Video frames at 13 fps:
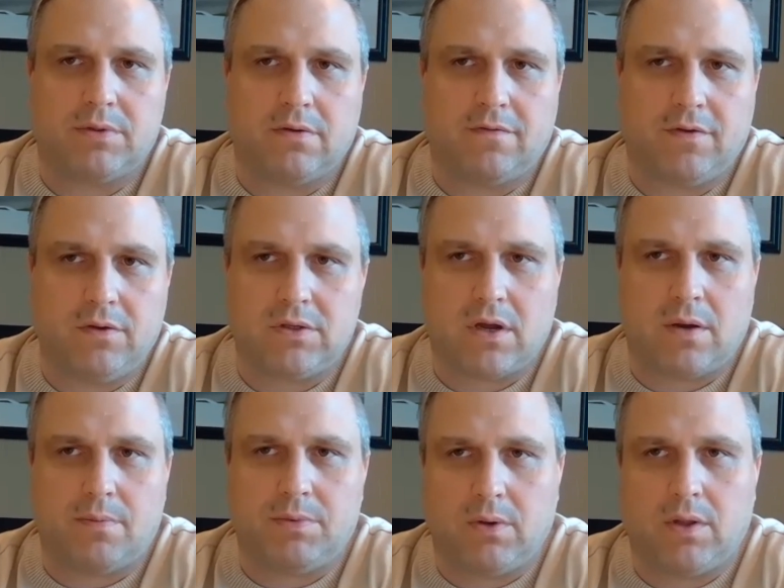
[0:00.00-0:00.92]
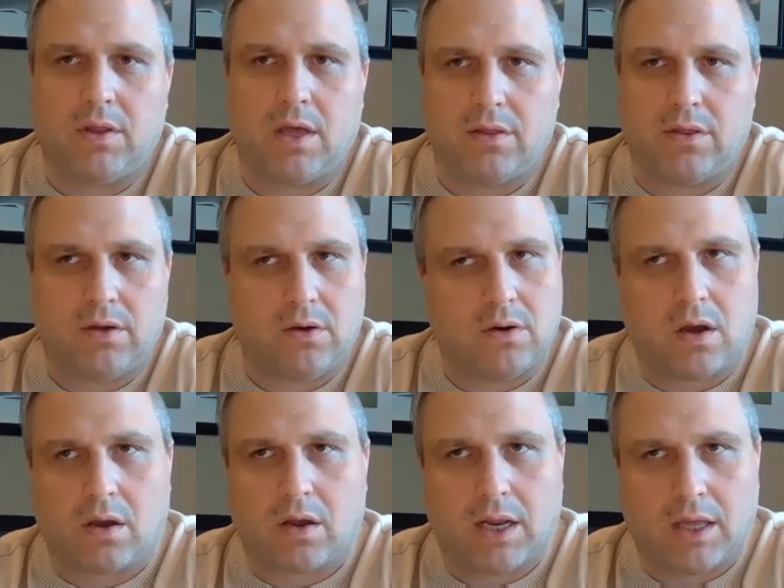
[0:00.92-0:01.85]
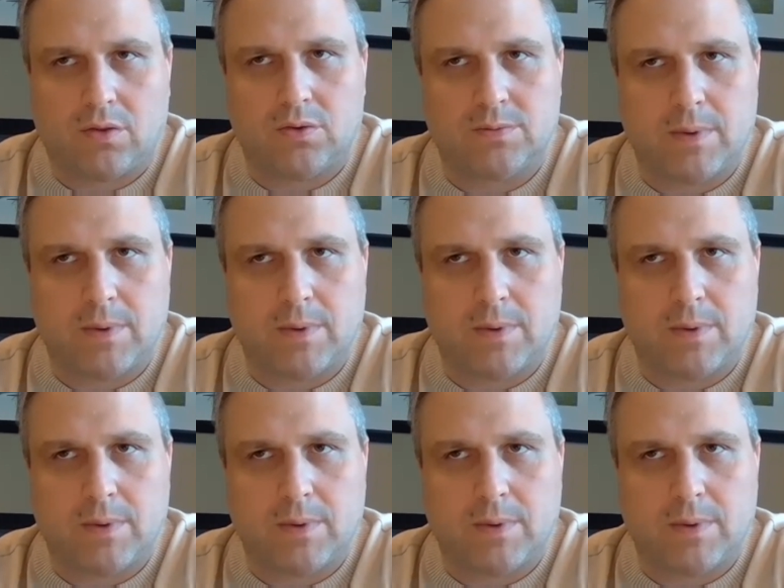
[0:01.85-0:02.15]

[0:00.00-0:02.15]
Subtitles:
So if you stop doing that, then you're not going to get those